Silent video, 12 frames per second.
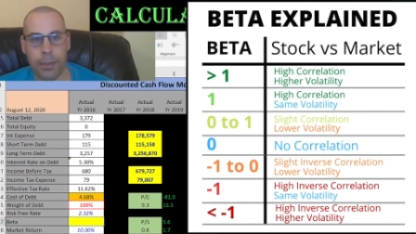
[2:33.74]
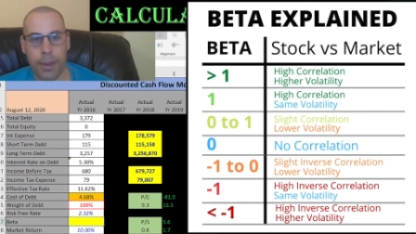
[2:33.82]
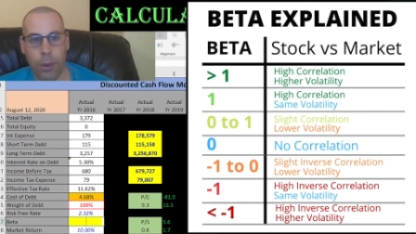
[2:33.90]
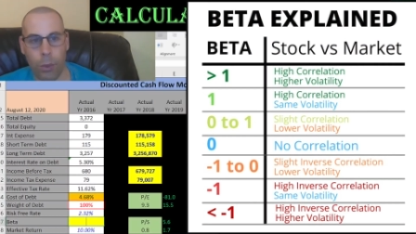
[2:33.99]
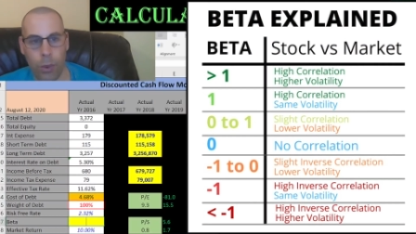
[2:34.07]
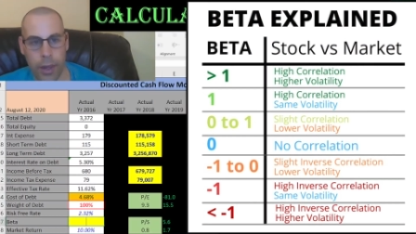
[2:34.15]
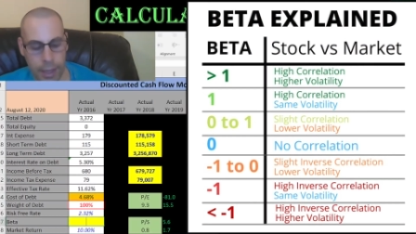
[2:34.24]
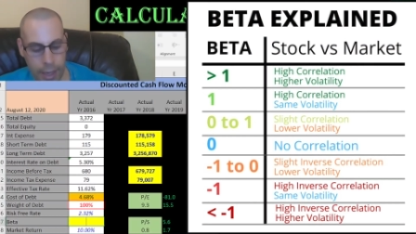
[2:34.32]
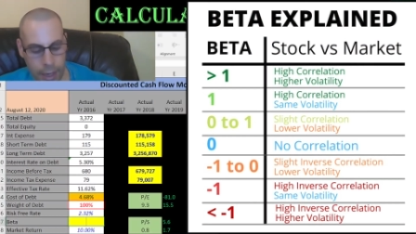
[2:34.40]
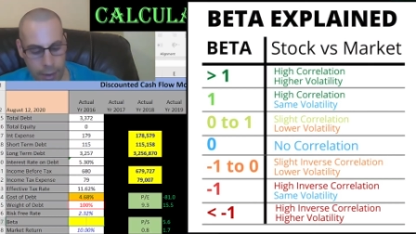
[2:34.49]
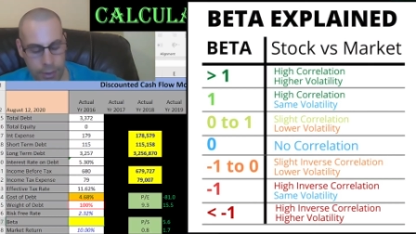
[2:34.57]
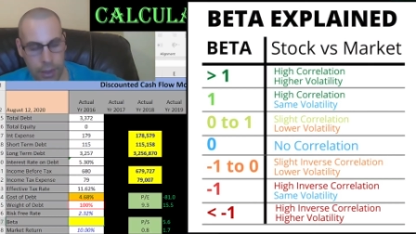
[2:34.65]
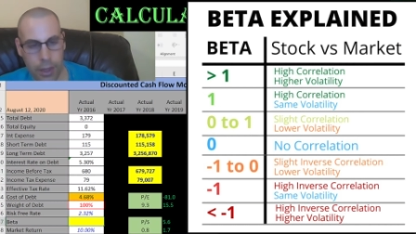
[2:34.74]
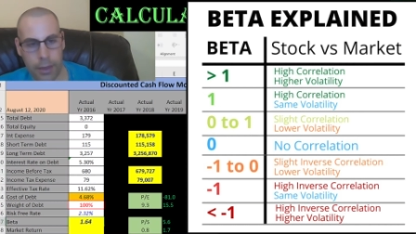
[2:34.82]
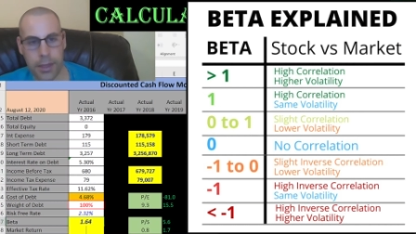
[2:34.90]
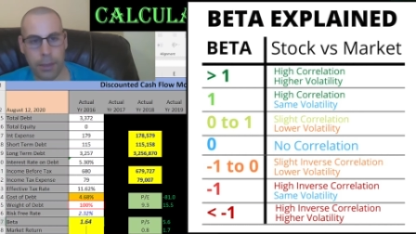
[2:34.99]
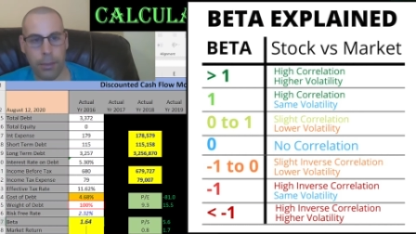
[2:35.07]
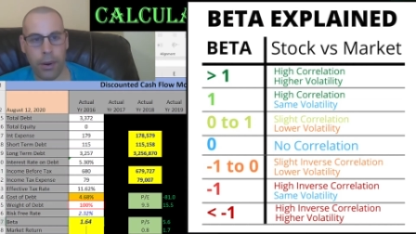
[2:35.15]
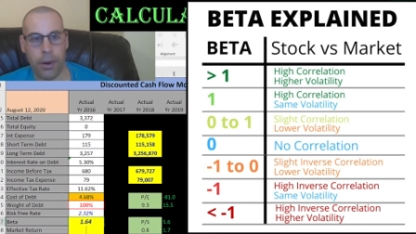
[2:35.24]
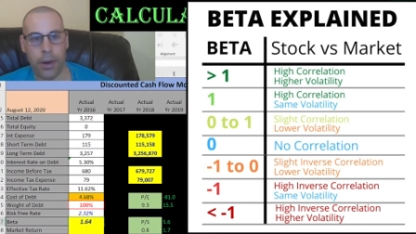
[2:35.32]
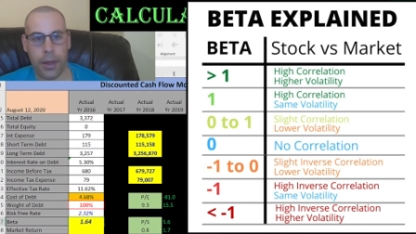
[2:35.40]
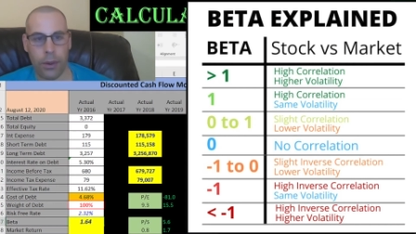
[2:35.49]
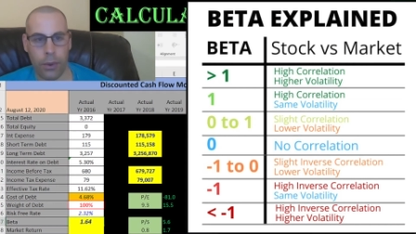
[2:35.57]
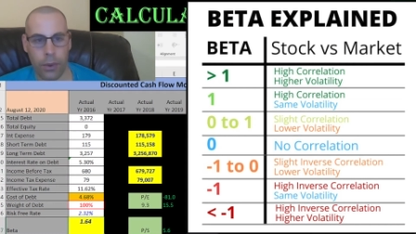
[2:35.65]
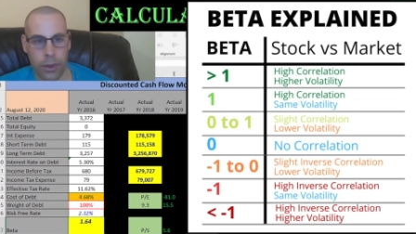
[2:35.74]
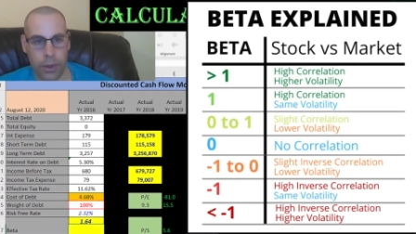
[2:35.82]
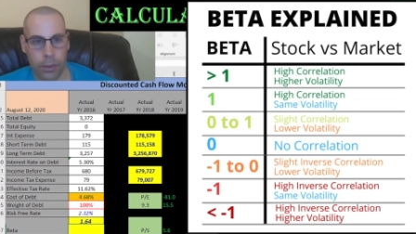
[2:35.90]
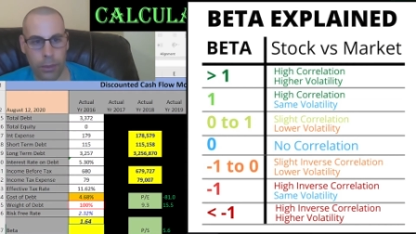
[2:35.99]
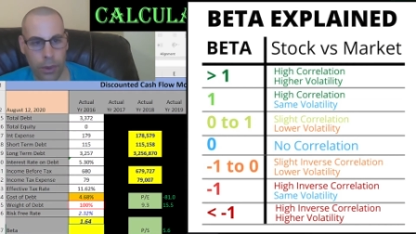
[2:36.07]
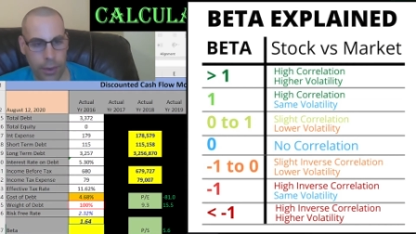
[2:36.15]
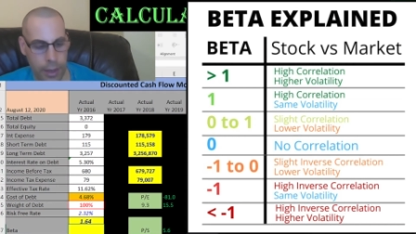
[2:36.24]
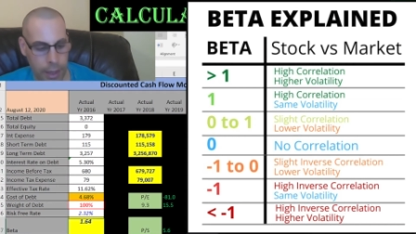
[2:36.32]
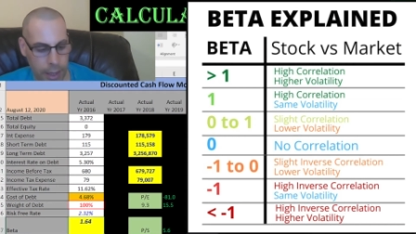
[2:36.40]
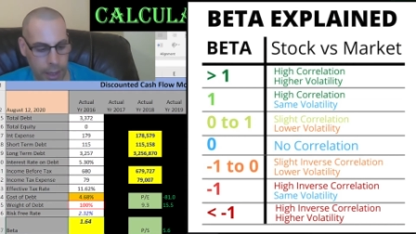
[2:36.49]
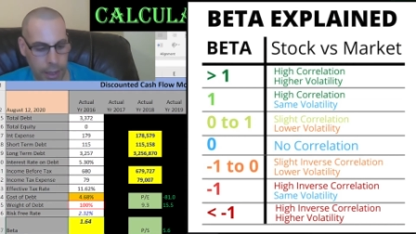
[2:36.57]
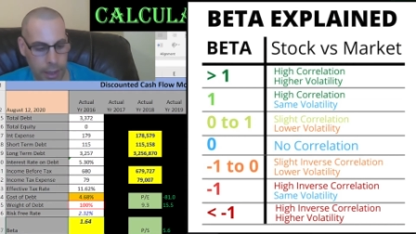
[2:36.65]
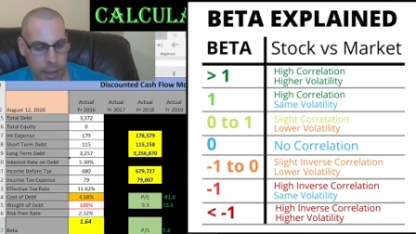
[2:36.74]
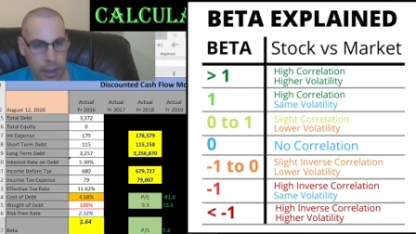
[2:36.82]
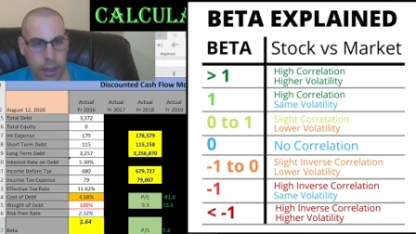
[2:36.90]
about one and a half times the market, or a little more than that.